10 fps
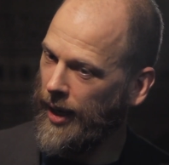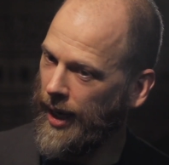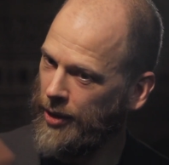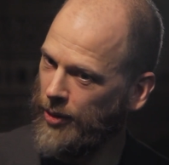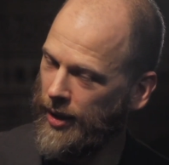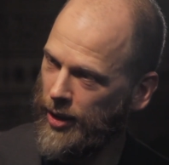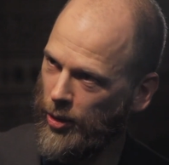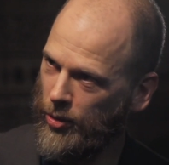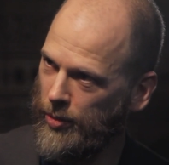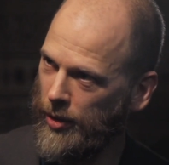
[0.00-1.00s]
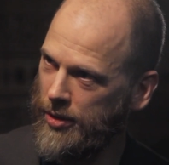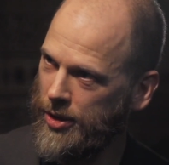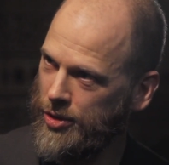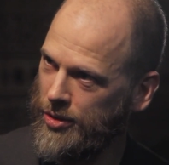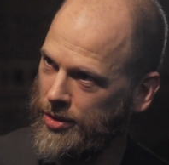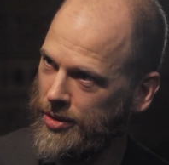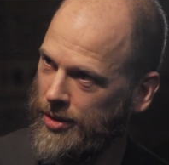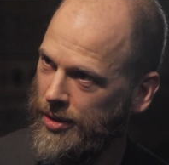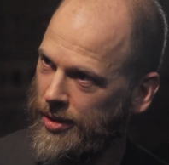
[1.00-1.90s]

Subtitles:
and you had the local politicians.